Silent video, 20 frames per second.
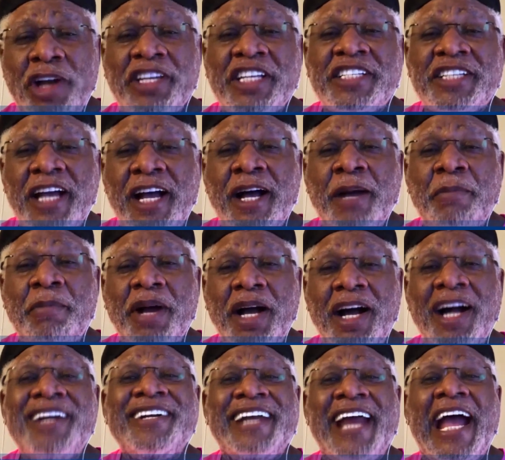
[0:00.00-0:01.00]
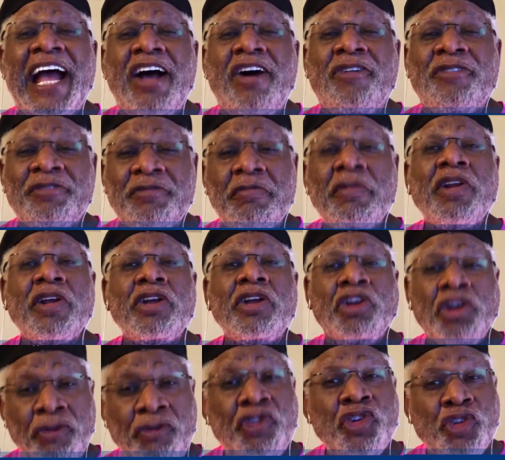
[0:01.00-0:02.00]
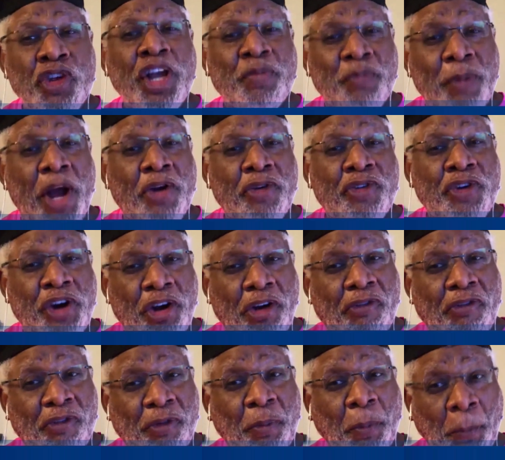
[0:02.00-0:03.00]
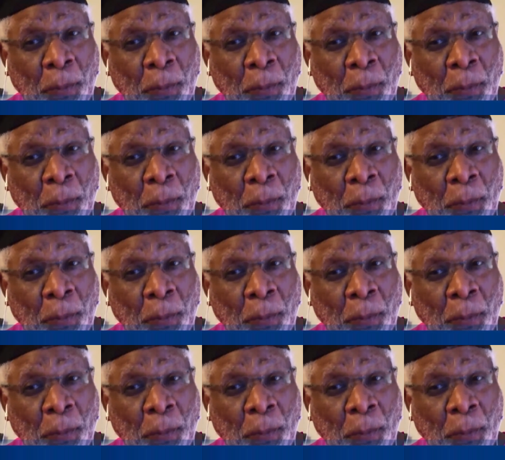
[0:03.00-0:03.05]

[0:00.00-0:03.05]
whether it's up or down, if you get my drift.